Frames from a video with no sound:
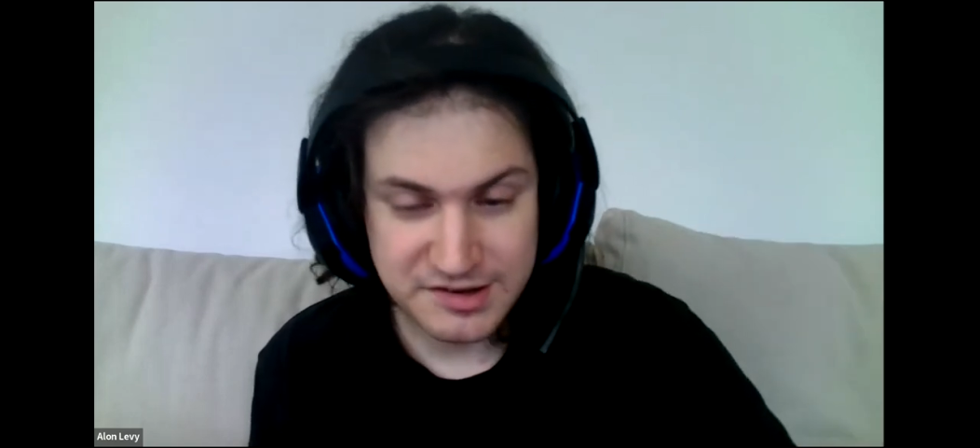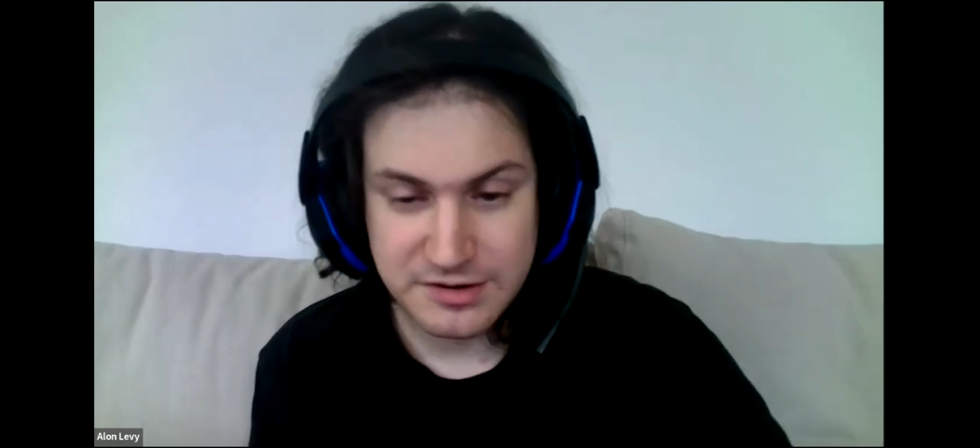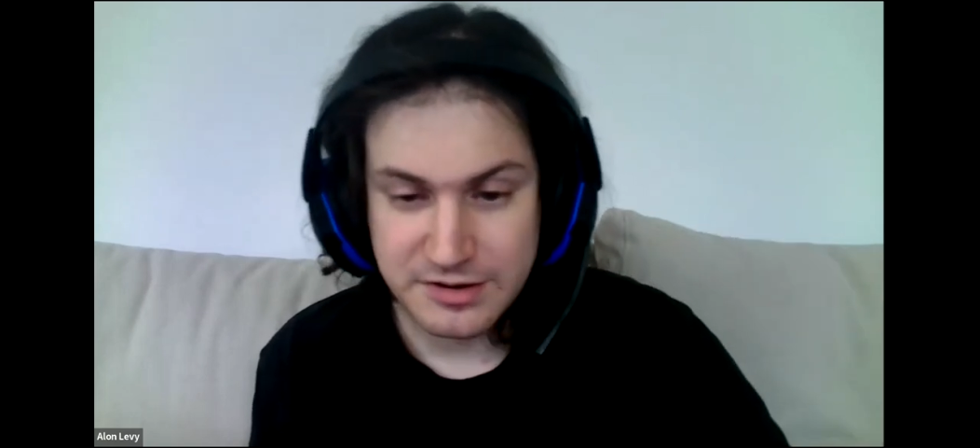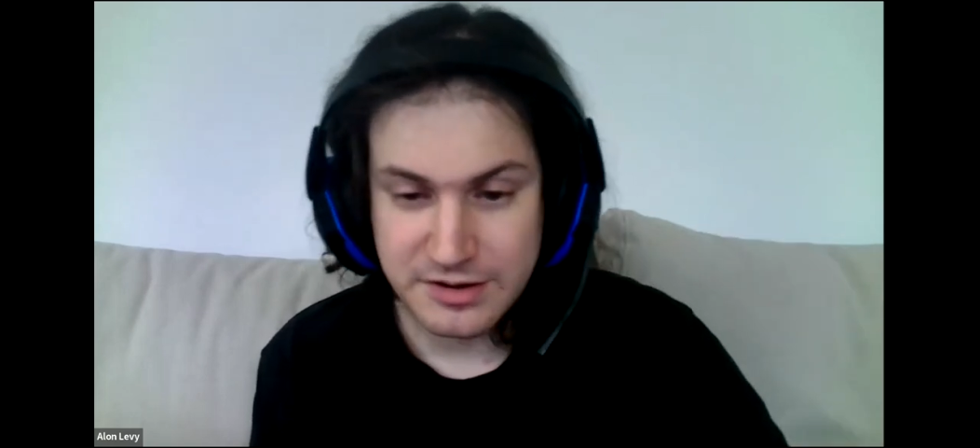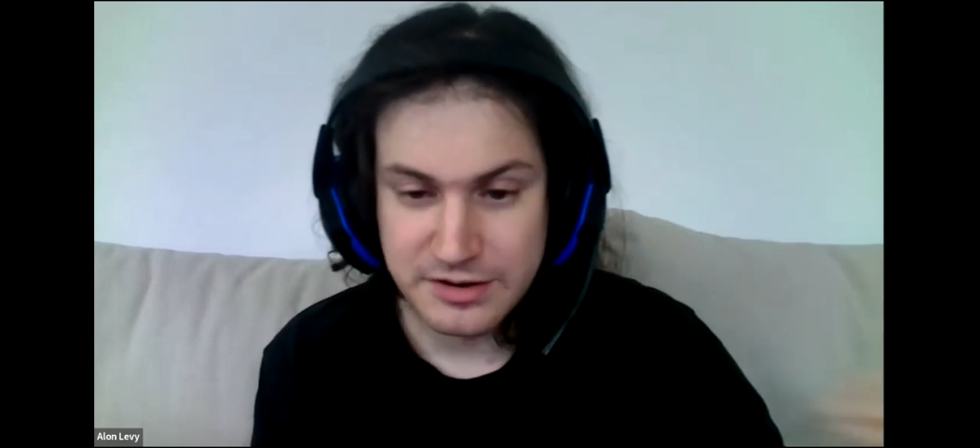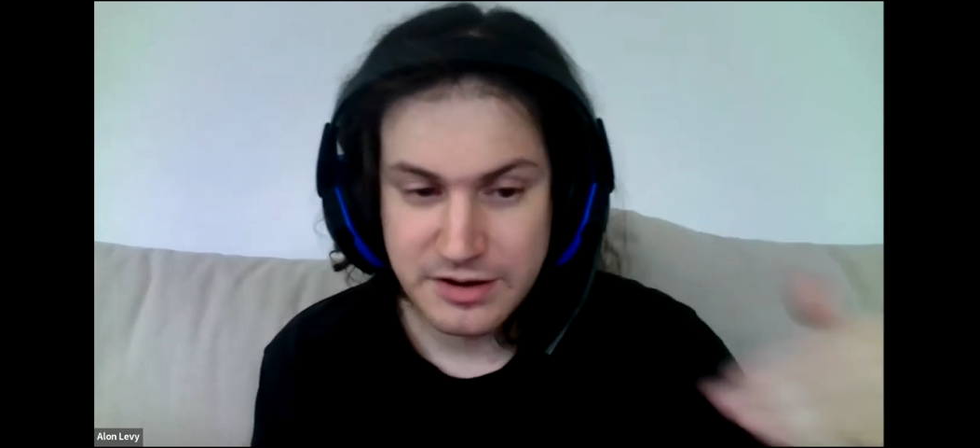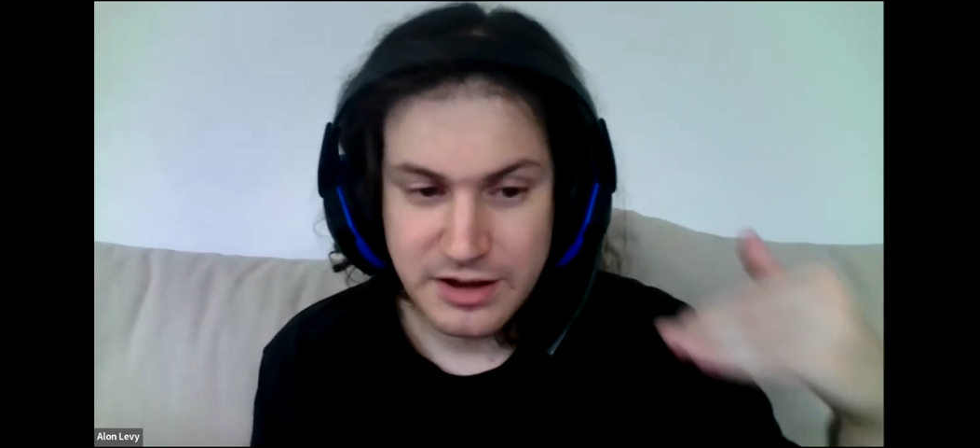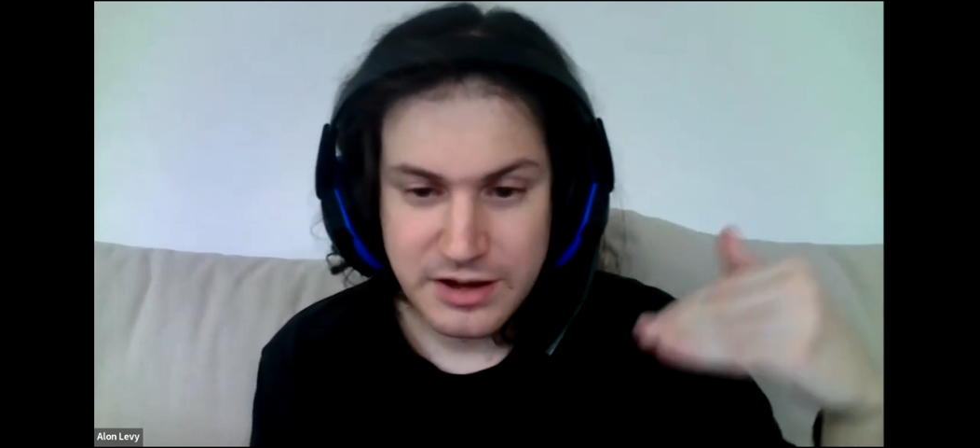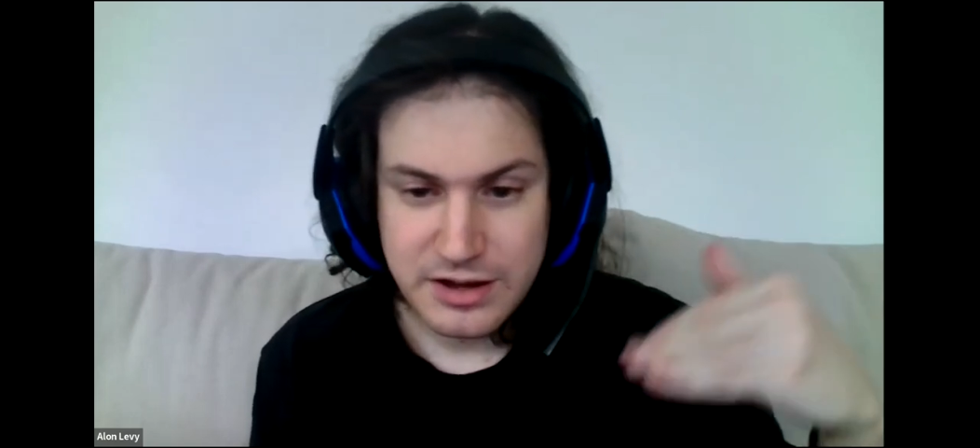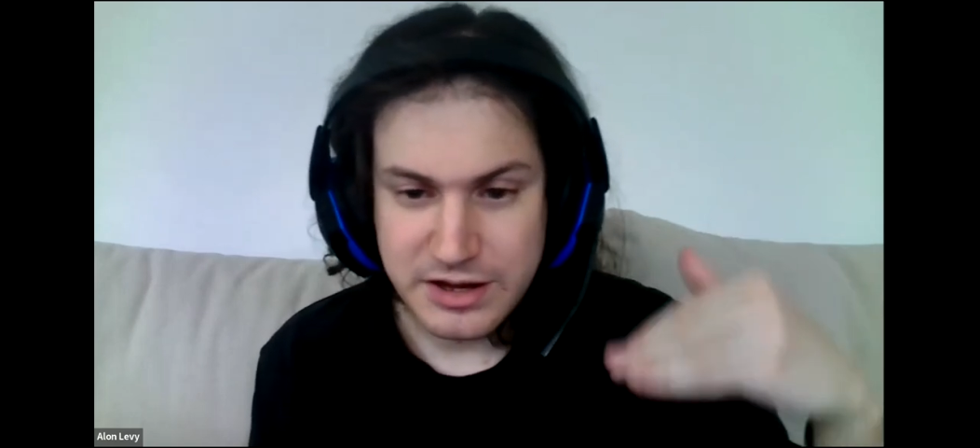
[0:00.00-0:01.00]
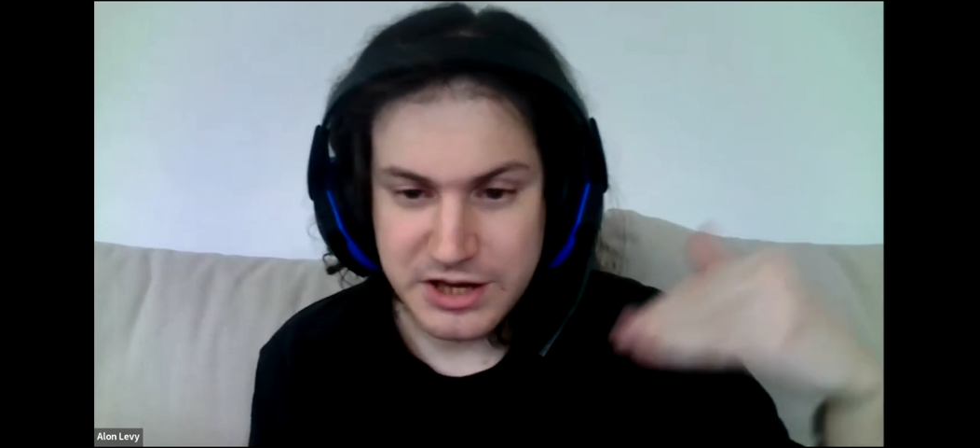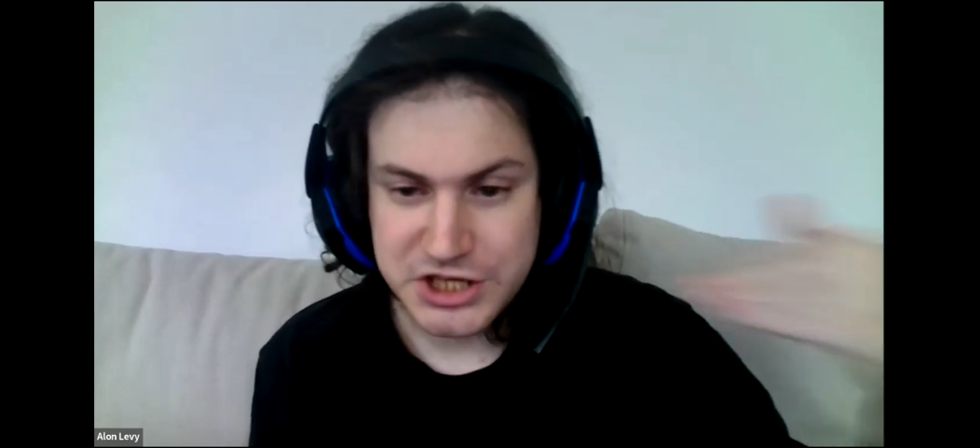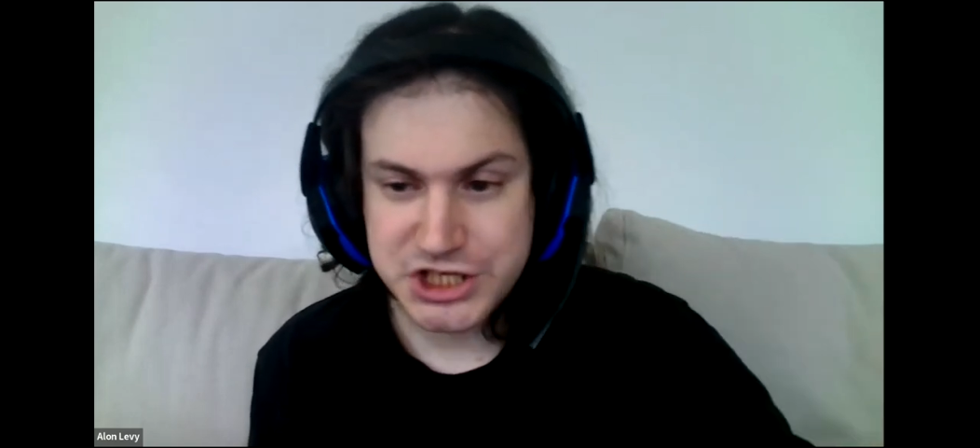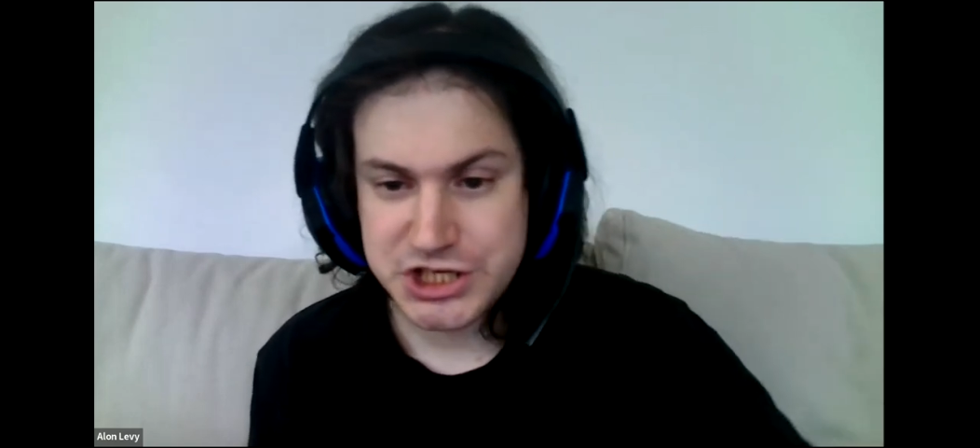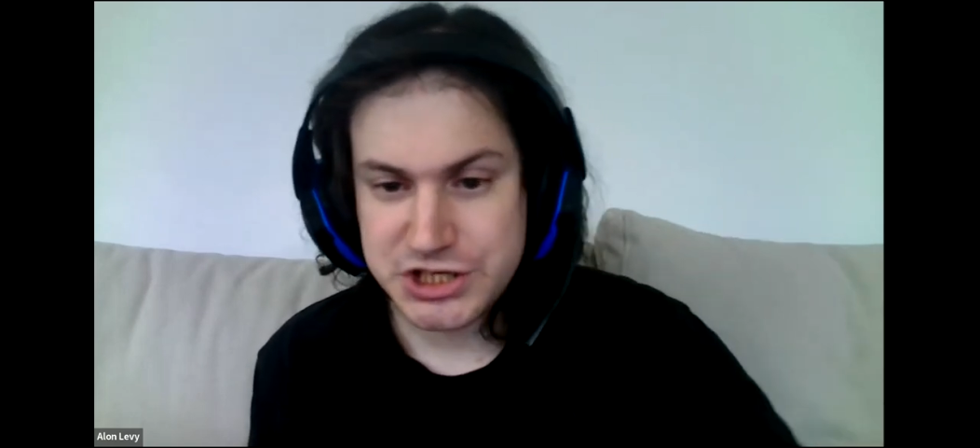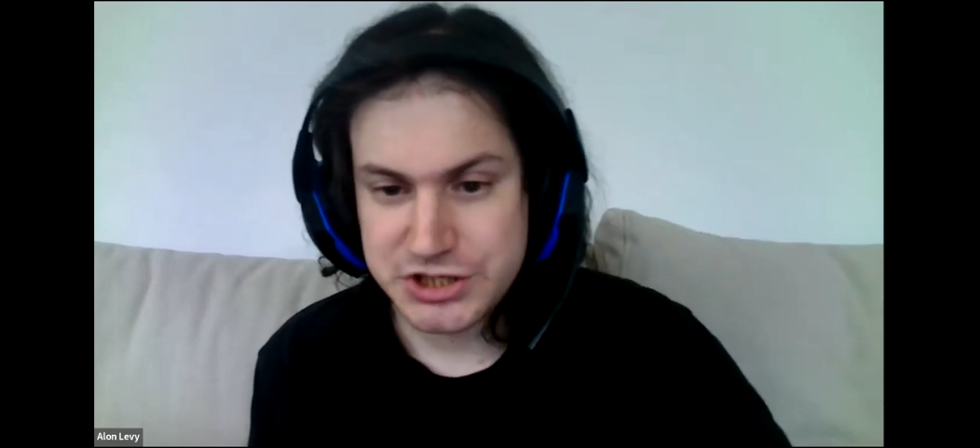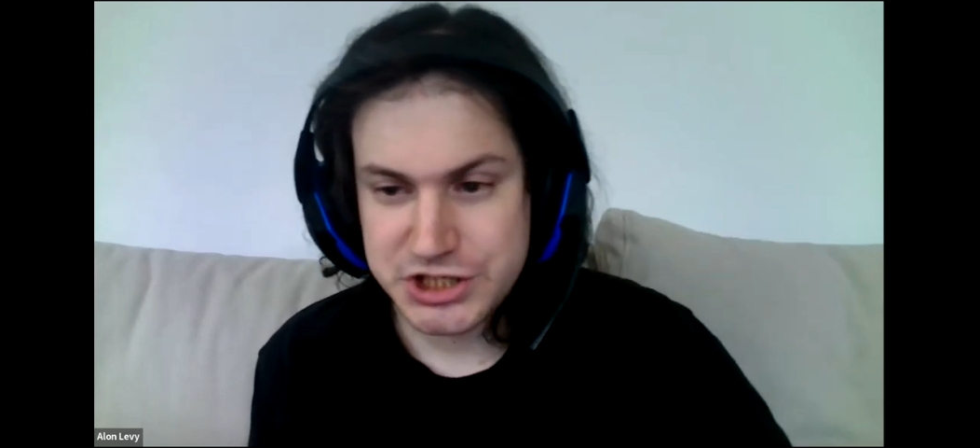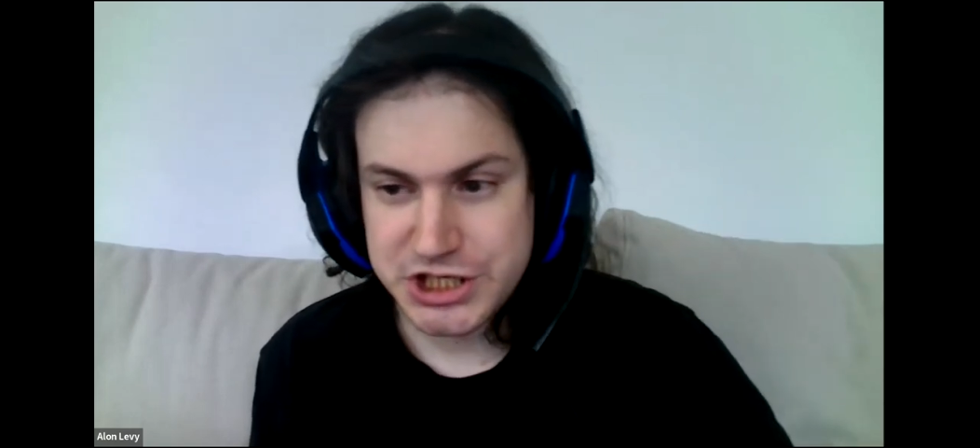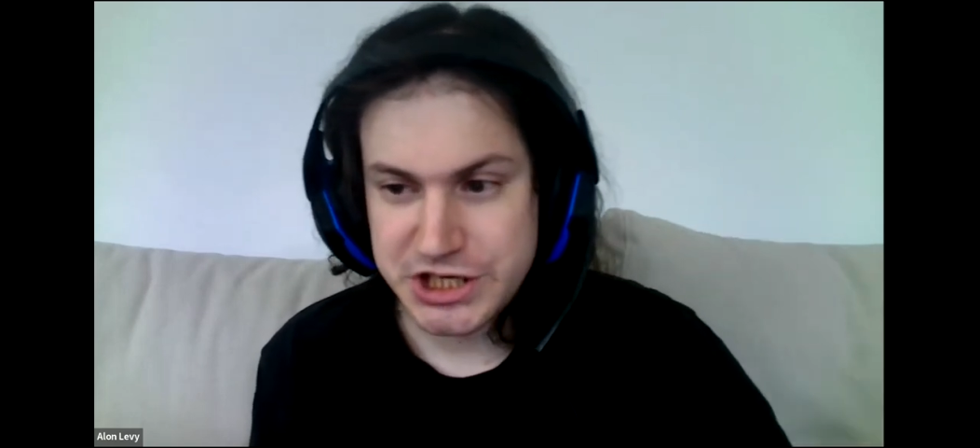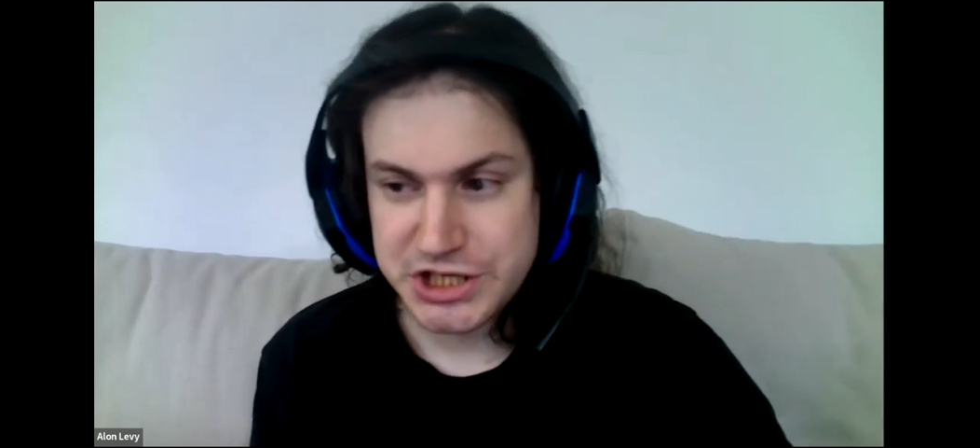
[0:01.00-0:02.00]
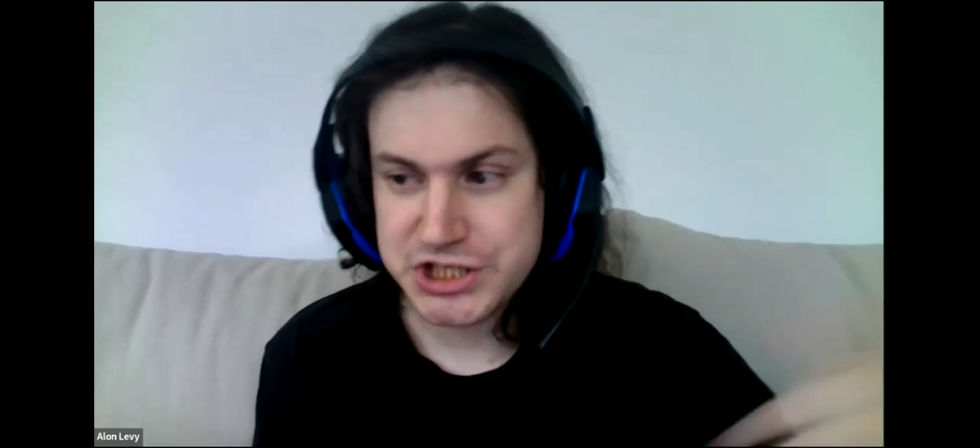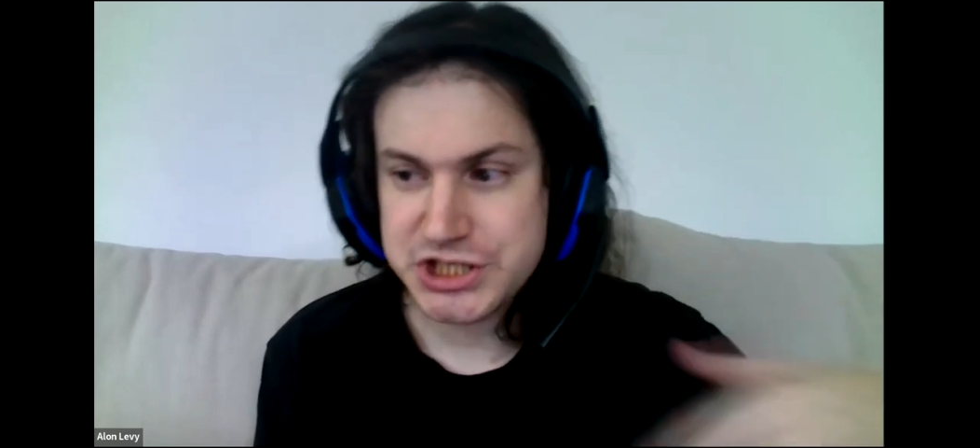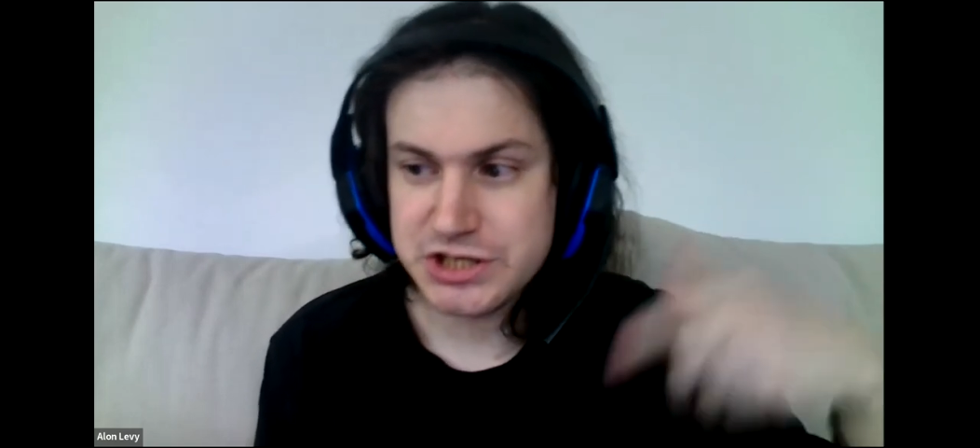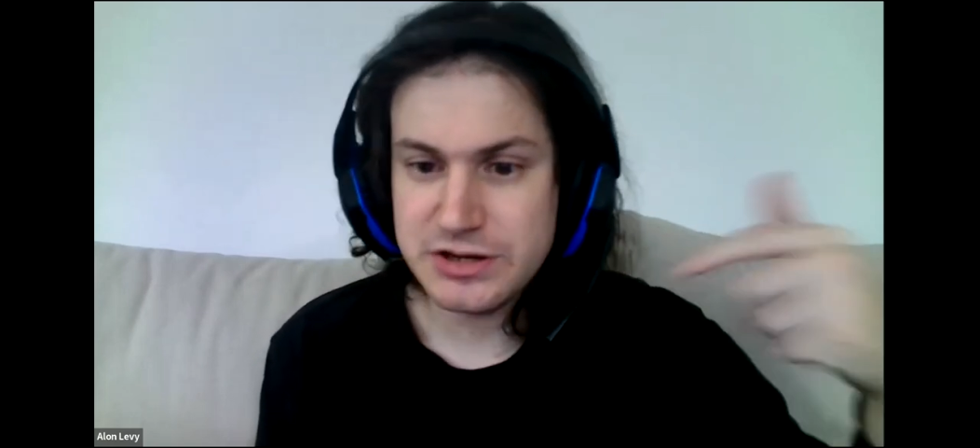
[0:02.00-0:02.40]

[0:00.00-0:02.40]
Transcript: And then each change